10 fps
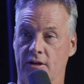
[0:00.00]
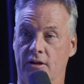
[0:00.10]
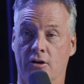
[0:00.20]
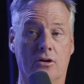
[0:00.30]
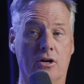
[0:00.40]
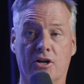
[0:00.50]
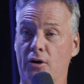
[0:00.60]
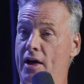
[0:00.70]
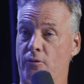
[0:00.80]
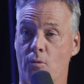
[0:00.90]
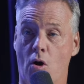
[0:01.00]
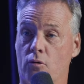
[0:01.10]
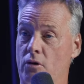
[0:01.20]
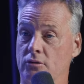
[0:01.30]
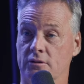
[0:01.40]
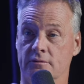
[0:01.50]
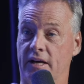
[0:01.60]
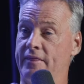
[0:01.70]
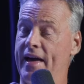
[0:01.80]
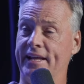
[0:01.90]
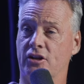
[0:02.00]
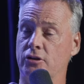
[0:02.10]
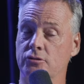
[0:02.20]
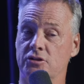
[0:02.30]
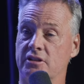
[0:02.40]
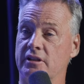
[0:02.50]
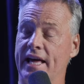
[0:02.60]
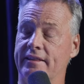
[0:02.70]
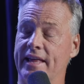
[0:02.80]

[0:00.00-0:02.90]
you're going to go down the wrong road, and that yeah. includes that.